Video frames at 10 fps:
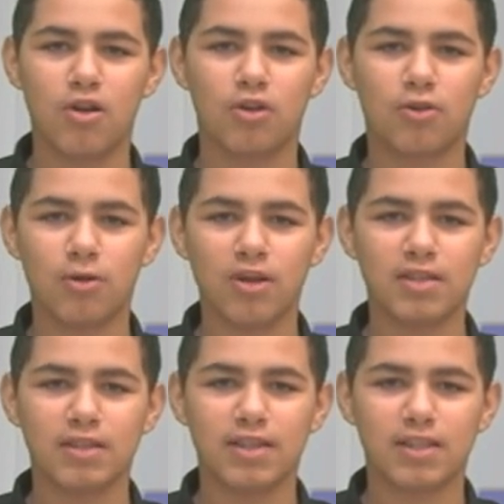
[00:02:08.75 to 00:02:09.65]

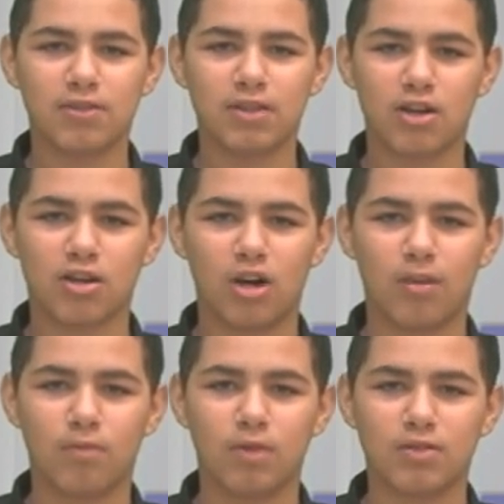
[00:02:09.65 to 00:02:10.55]
According to
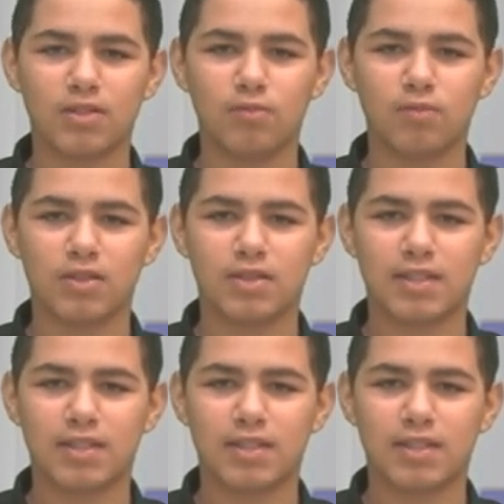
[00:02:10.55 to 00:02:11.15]
History.com, Wilson would